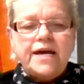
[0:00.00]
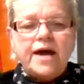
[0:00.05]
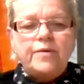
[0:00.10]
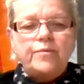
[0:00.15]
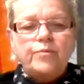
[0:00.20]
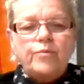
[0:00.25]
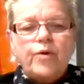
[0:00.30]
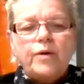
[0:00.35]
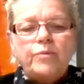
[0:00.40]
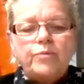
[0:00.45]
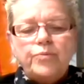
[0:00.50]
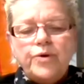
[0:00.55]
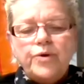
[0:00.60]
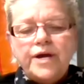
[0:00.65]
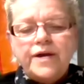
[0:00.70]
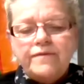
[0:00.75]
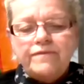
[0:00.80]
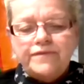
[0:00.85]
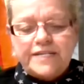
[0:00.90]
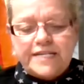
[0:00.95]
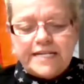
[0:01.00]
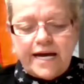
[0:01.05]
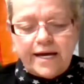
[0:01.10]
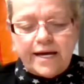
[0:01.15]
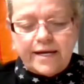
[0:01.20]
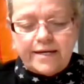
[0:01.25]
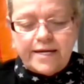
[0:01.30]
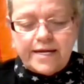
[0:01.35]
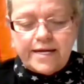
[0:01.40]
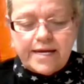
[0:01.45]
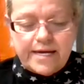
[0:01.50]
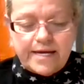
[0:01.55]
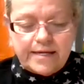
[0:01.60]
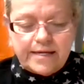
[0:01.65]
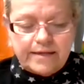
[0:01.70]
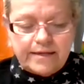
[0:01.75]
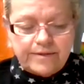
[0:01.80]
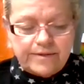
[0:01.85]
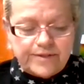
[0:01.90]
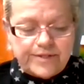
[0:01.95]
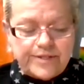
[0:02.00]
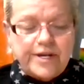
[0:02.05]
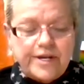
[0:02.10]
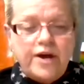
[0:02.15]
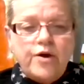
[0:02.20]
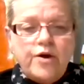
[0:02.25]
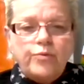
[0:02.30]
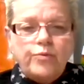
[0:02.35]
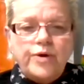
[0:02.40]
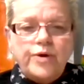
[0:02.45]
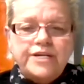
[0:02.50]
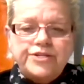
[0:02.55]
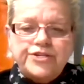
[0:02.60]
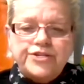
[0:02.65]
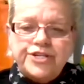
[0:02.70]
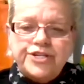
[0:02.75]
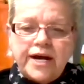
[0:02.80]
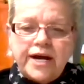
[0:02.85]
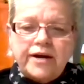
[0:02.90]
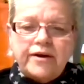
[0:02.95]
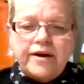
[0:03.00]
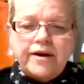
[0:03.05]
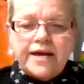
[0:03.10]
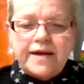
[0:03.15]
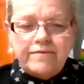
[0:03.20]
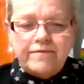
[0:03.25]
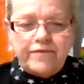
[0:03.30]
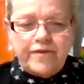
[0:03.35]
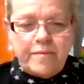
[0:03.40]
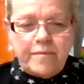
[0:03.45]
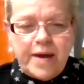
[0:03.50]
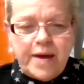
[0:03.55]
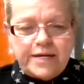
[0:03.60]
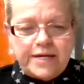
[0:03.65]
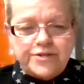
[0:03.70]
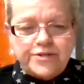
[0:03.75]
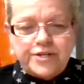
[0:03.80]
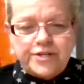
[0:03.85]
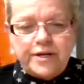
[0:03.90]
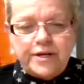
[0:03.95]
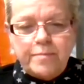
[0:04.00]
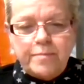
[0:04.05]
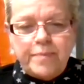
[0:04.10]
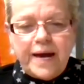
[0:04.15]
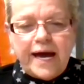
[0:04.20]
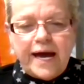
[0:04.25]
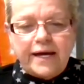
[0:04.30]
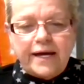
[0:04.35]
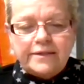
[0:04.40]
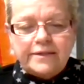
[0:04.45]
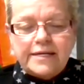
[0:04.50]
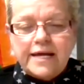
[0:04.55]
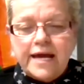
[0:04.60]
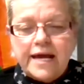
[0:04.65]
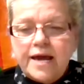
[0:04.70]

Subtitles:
And what we've done is we share information about